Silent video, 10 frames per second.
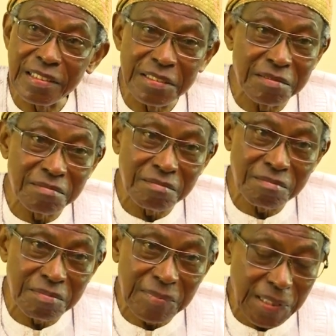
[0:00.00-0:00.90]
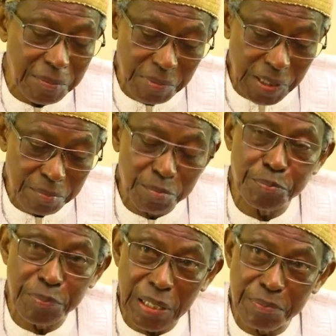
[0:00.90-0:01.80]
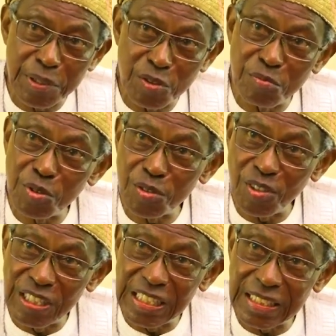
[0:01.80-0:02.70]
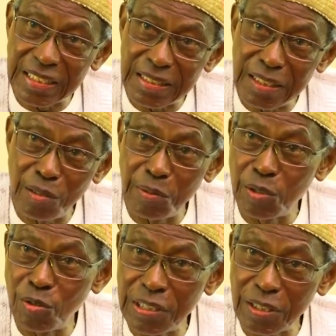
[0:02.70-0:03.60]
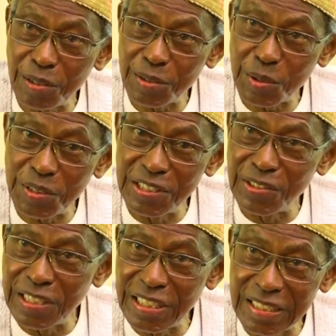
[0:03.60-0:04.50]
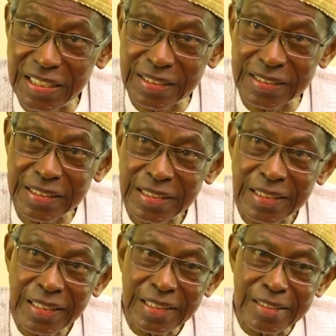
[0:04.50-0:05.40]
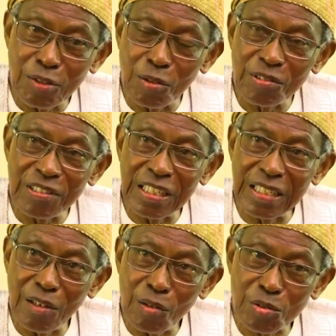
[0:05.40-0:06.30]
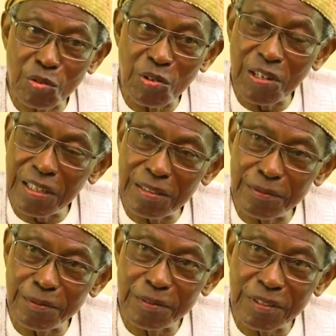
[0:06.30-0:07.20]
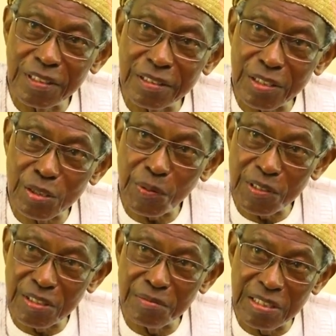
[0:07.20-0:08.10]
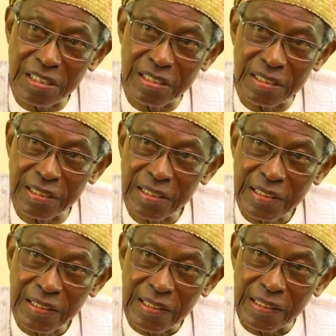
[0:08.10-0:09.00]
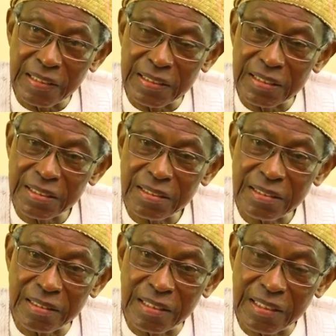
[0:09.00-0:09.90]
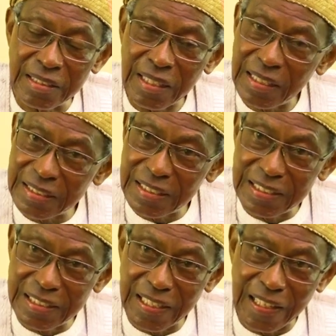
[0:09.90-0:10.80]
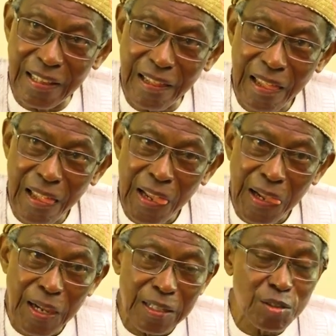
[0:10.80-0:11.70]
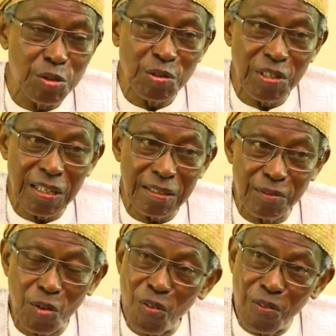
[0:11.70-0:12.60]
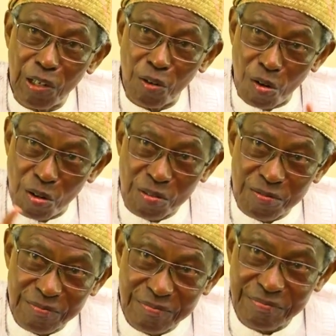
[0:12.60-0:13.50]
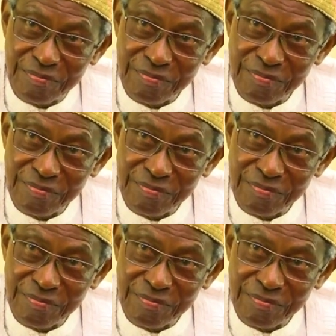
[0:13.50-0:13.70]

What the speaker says: and I presume sooner or later they'll be doing also the drainage. And so they also have a responsibility, and the NTDA should have overall